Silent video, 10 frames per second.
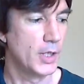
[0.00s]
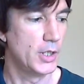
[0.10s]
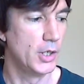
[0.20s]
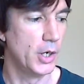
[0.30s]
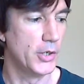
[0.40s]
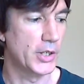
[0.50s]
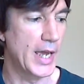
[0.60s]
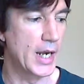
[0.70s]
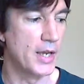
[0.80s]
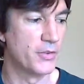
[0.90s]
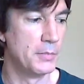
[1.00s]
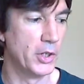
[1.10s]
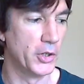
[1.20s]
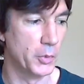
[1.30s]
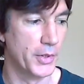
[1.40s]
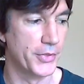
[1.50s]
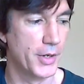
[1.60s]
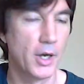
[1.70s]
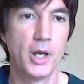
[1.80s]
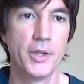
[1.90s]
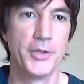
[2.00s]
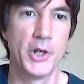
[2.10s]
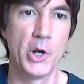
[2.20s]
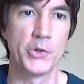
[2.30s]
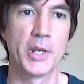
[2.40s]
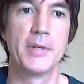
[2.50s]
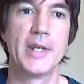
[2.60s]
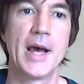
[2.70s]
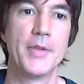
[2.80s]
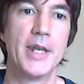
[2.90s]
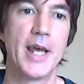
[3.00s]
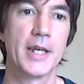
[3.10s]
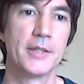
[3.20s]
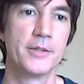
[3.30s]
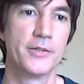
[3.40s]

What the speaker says: you're kind of unfamiliar with the notes up and down the neck.